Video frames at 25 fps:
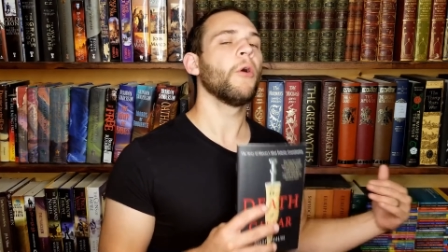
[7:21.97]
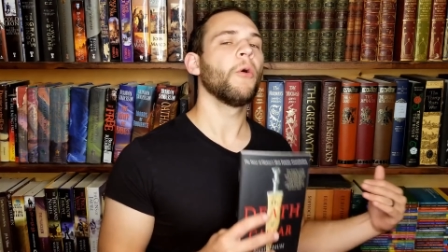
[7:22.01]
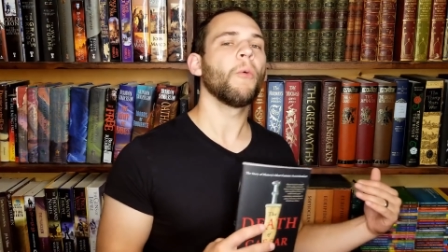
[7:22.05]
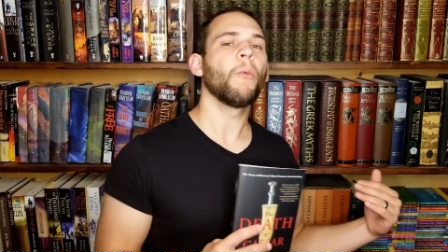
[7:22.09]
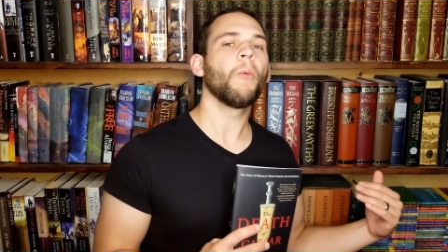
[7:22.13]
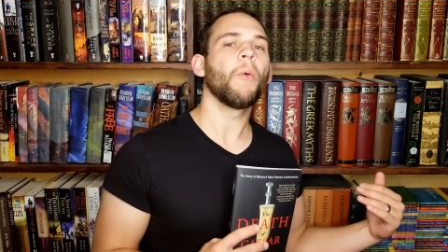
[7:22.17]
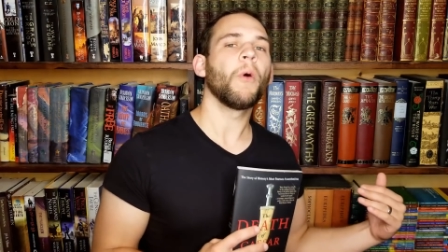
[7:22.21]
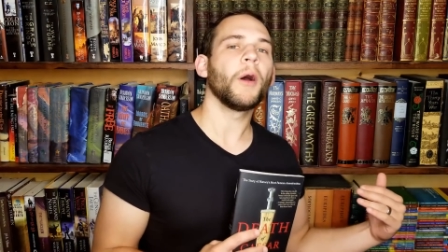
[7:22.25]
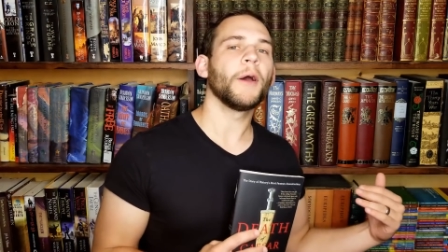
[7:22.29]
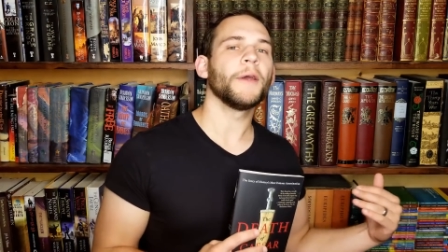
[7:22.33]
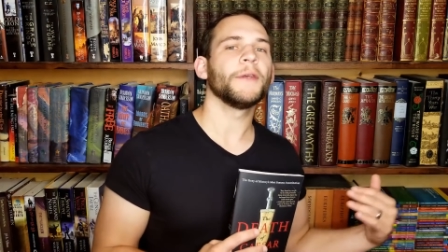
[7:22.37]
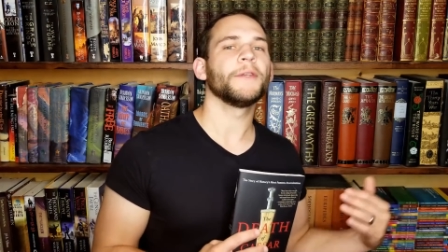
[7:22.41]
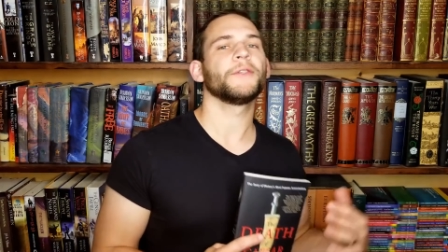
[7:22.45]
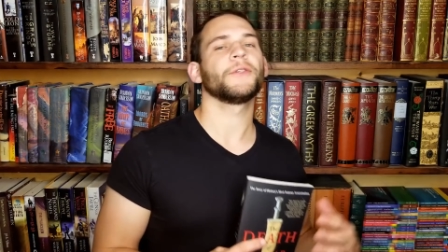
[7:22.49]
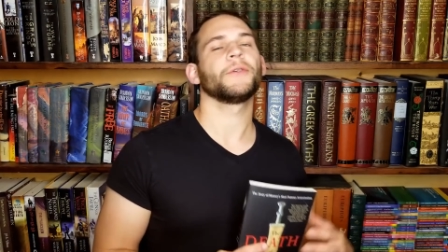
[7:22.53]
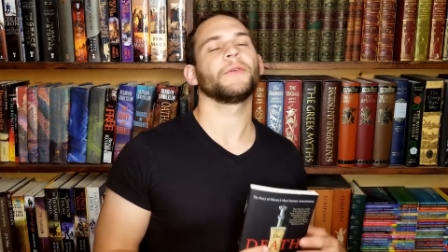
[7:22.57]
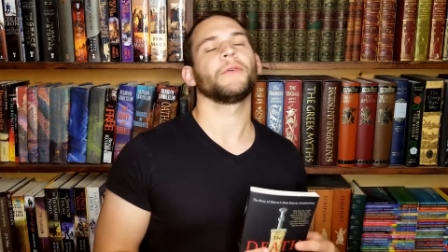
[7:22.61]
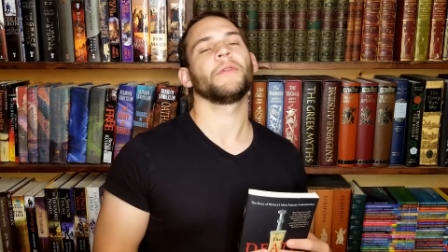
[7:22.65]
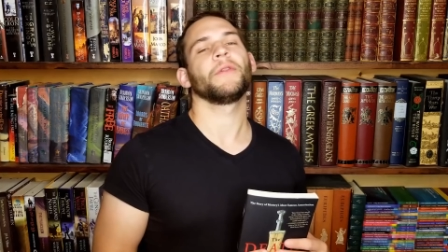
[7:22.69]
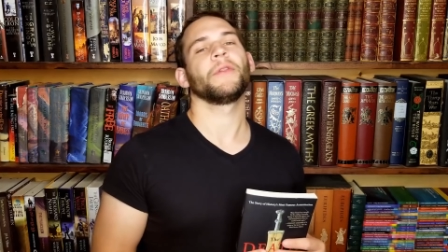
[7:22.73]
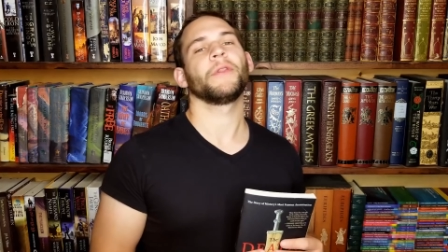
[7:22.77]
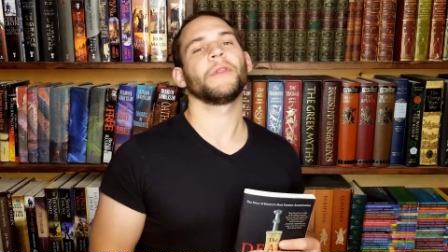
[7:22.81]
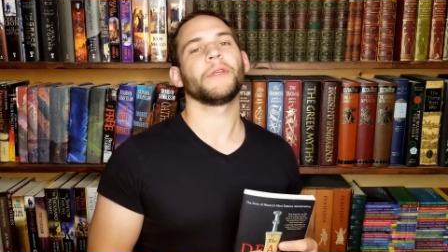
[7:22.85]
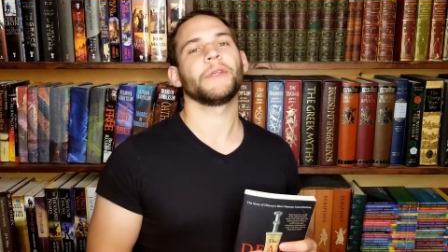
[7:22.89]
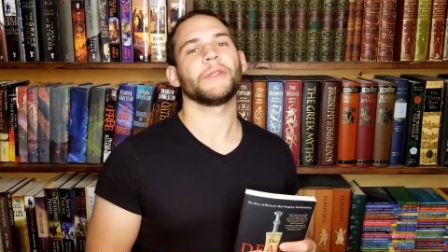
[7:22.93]
why
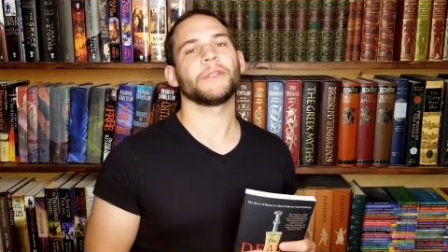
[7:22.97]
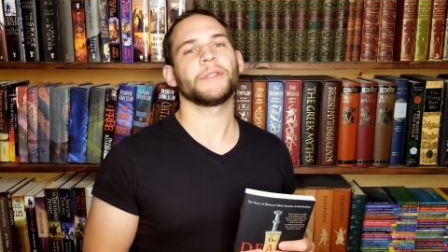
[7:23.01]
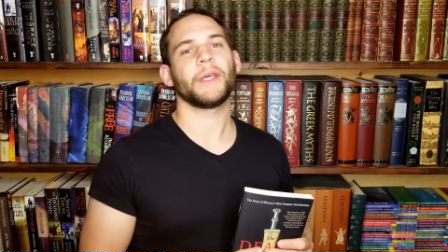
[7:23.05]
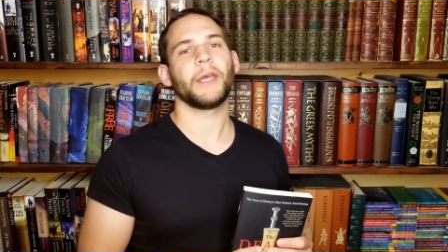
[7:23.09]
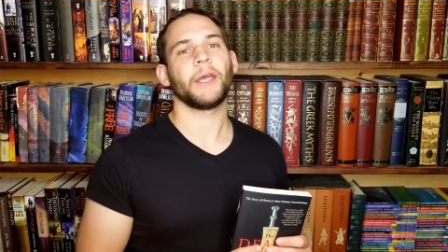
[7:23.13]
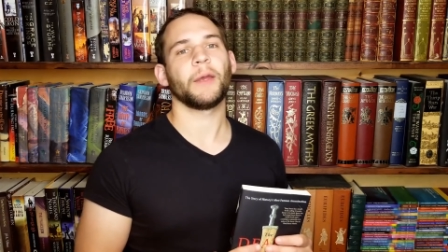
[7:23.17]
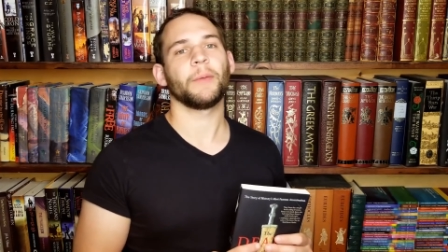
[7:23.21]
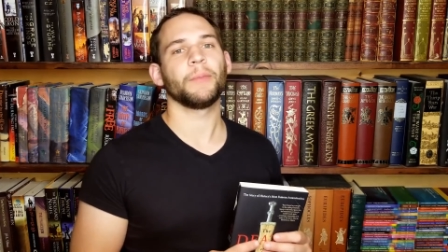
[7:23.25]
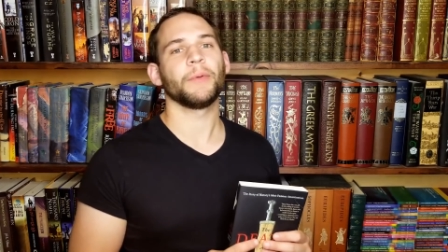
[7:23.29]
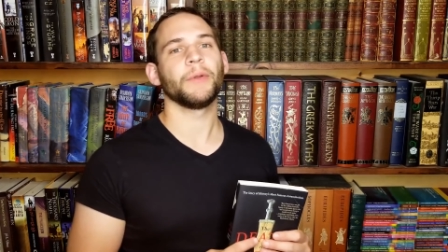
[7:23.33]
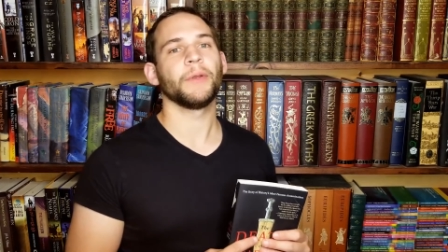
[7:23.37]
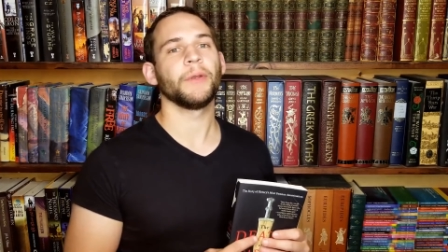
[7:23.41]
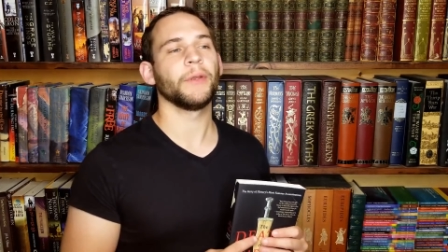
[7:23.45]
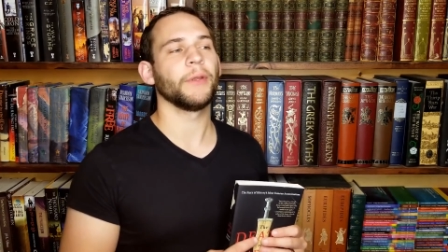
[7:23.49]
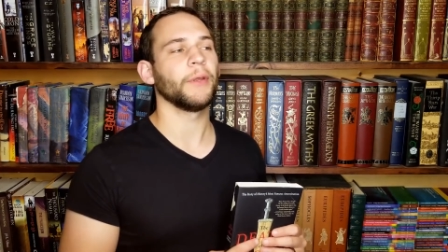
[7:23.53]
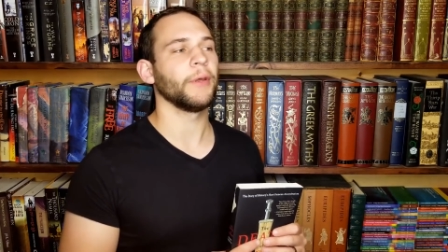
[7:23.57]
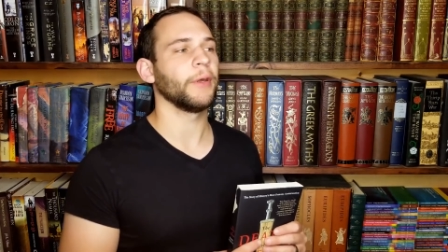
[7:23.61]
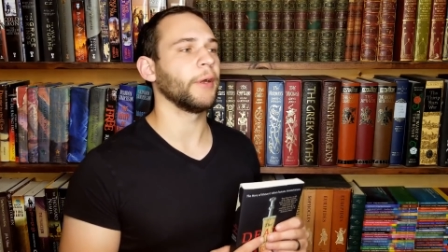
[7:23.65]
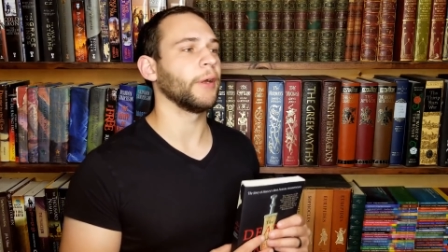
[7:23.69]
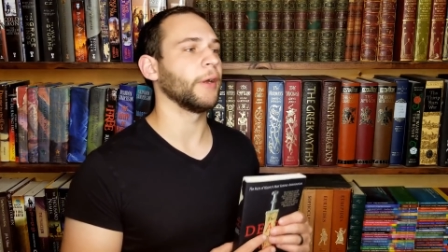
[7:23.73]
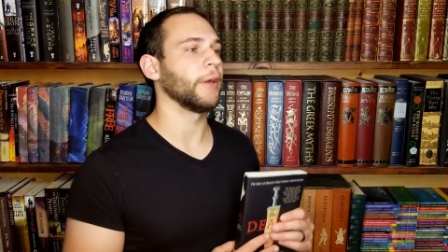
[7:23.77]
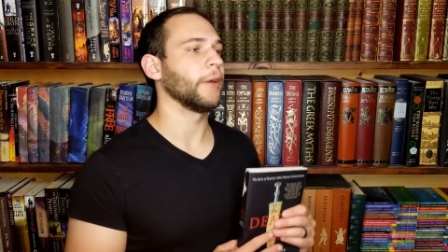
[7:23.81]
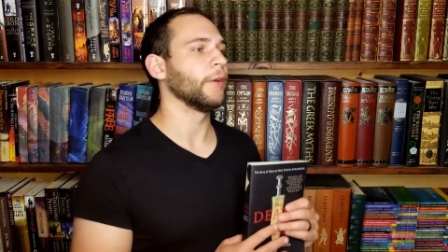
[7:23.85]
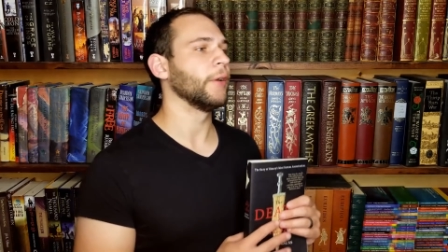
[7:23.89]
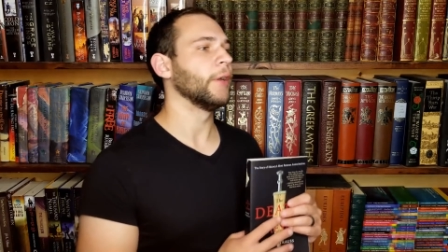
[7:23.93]
certain things happened.
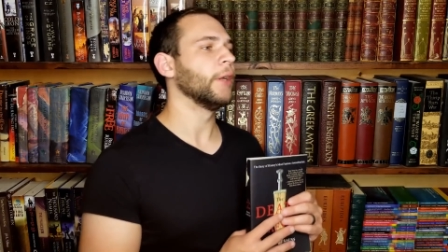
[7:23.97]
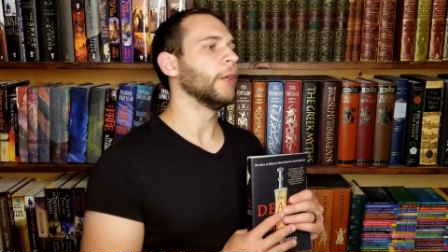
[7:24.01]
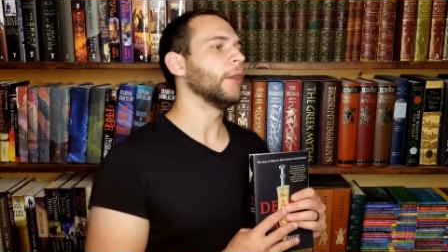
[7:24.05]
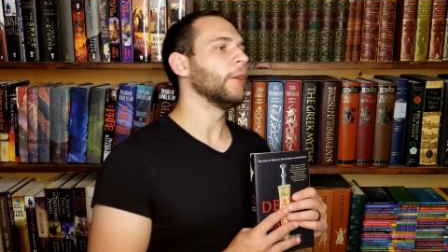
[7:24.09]
Uh,